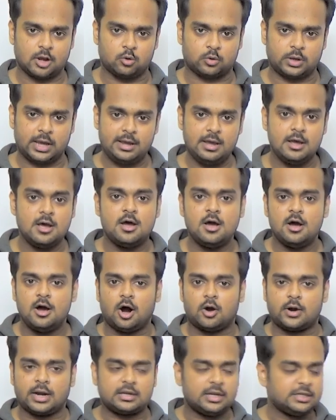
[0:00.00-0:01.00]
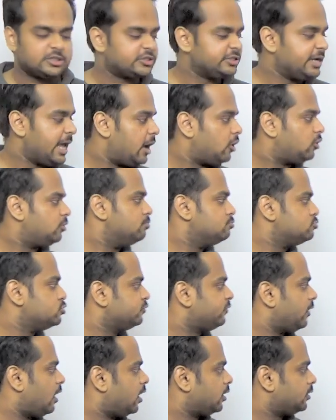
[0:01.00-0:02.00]
Okay? All right, let's now
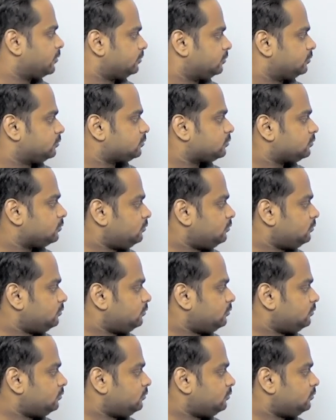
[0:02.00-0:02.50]
move on